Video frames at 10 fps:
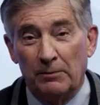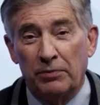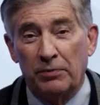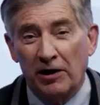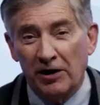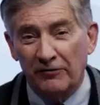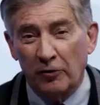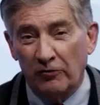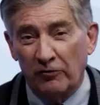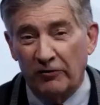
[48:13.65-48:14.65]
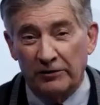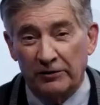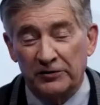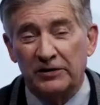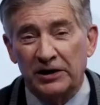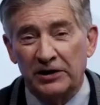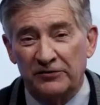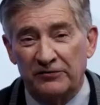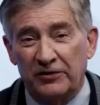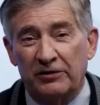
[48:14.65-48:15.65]
Parvovirus is
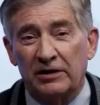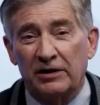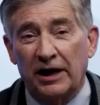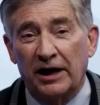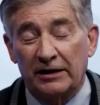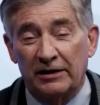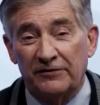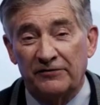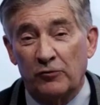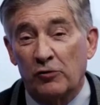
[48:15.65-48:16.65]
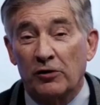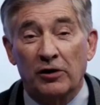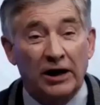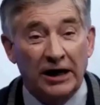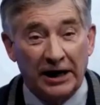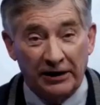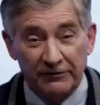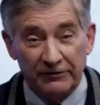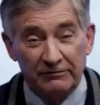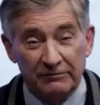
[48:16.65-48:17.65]
very likely for
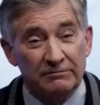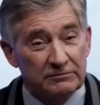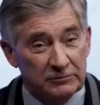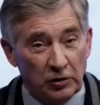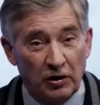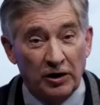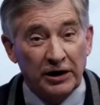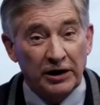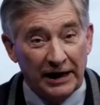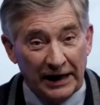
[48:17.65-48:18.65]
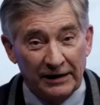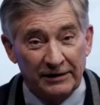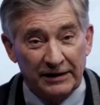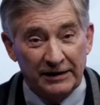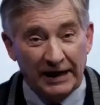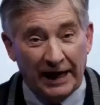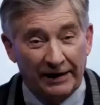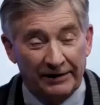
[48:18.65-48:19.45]
life, dog and cat.